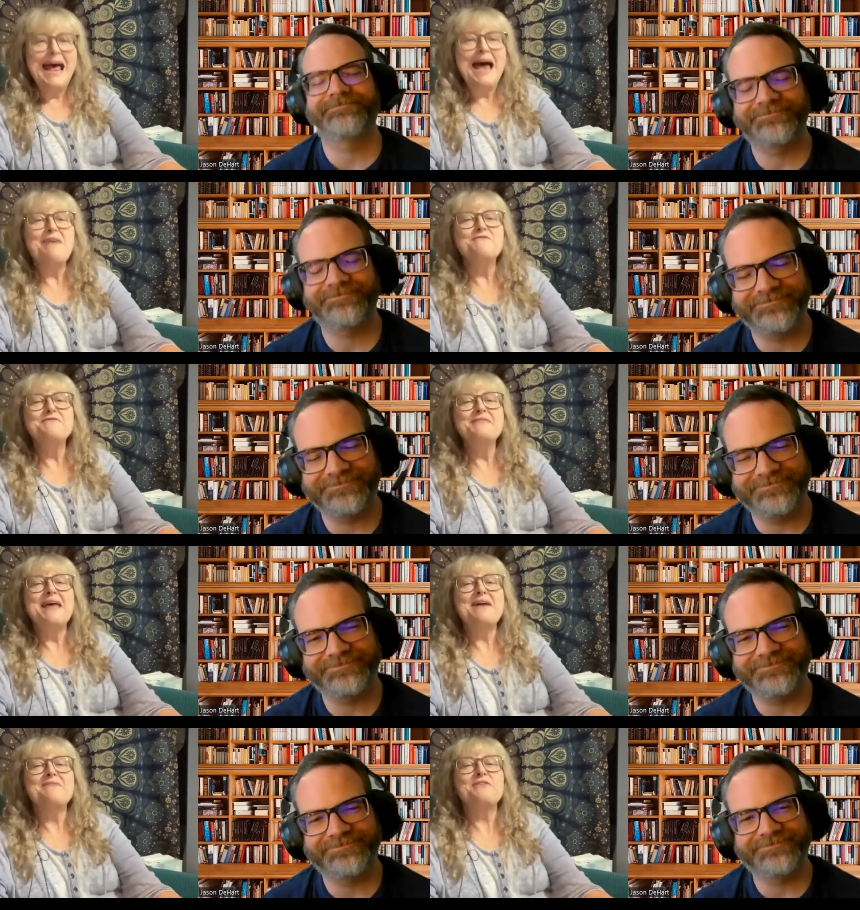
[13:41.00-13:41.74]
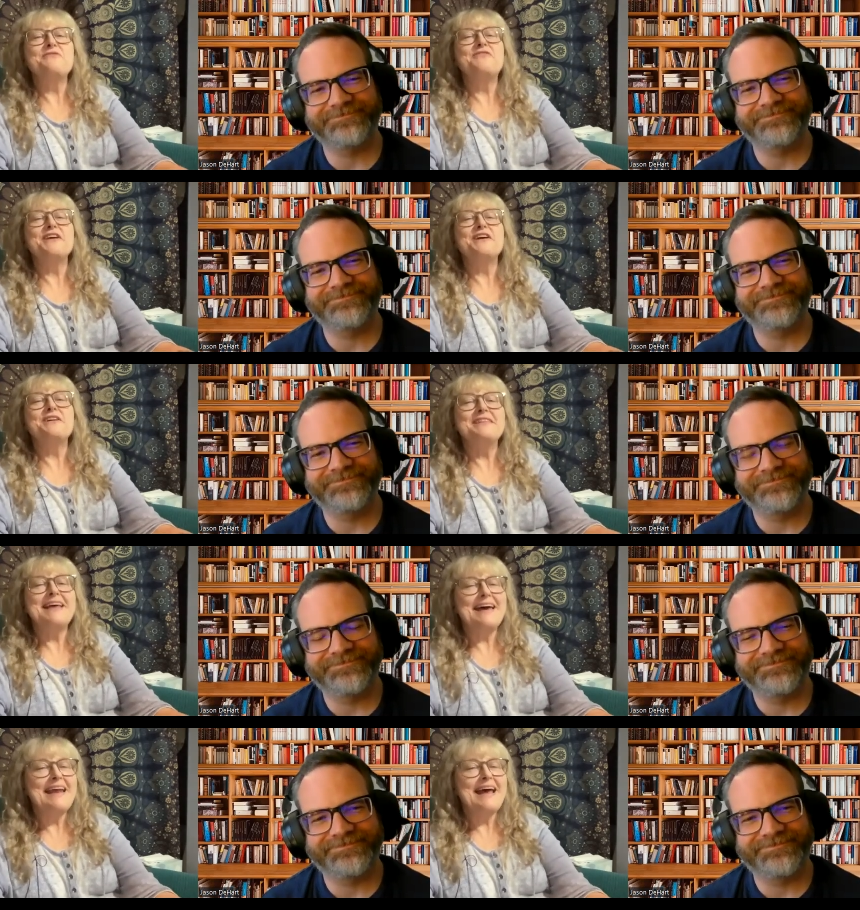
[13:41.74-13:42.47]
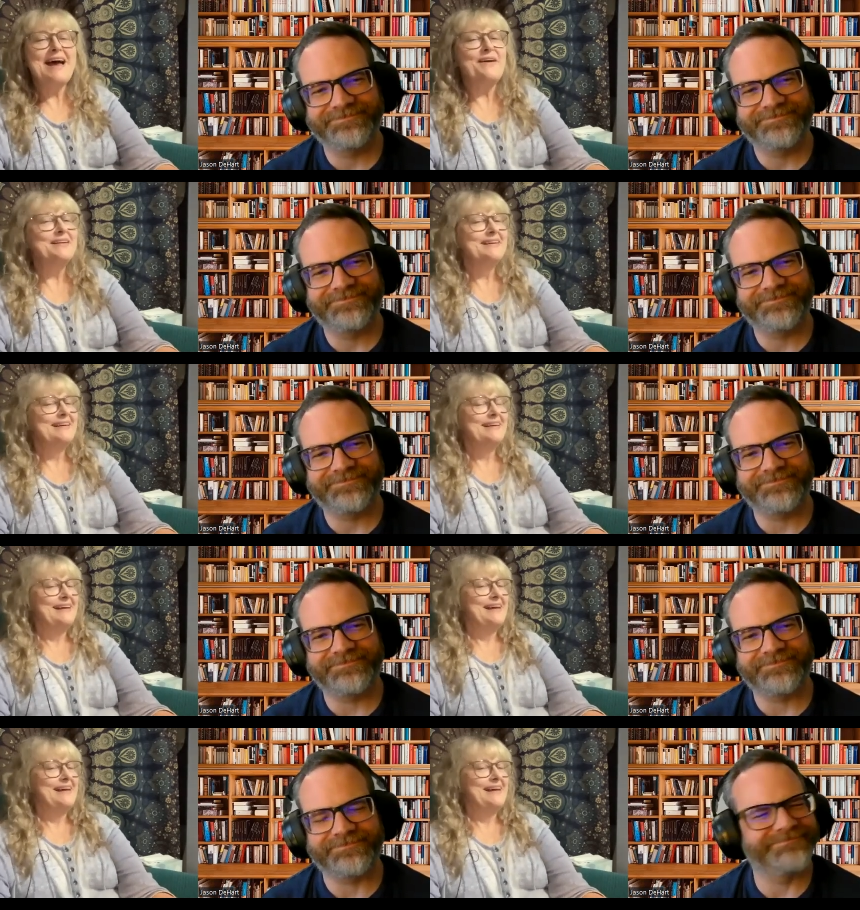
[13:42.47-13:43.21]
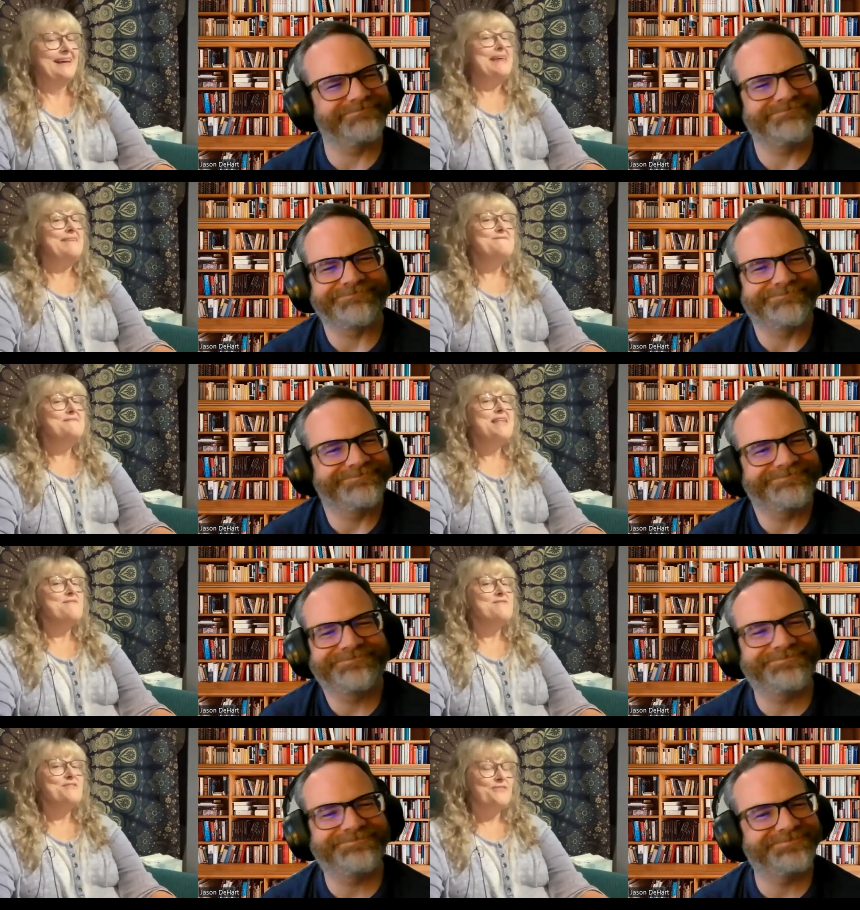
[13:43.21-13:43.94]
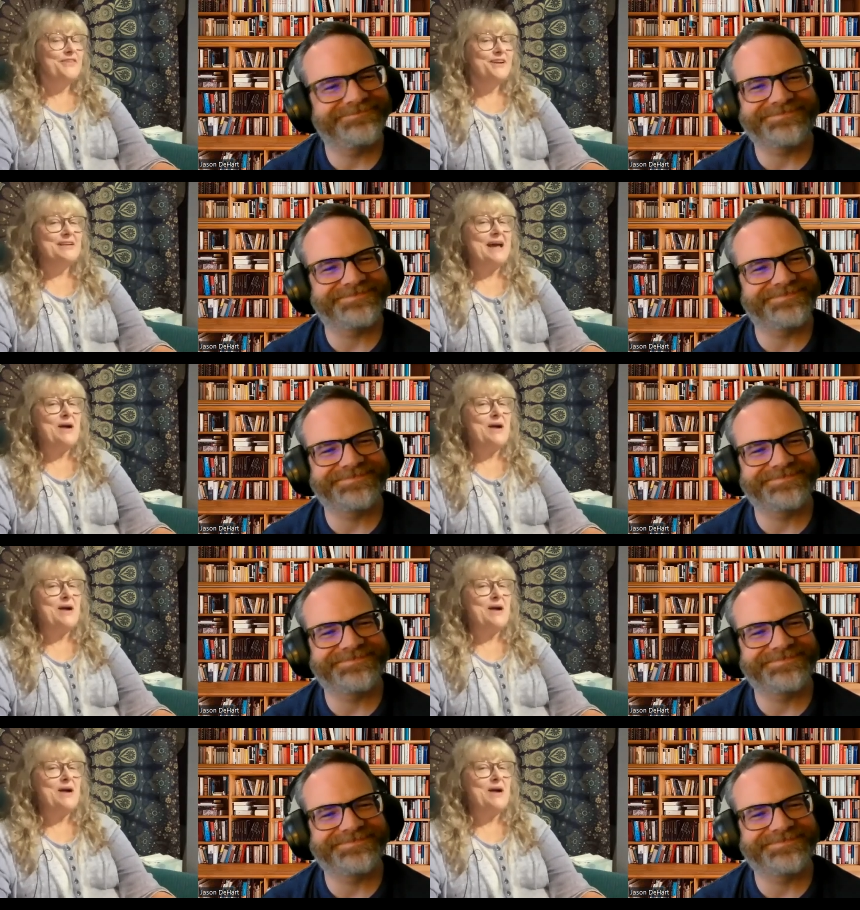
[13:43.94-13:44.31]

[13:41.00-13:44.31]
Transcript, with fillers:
Speaker 1: I've never figured that out. I huh. Hmm. never figured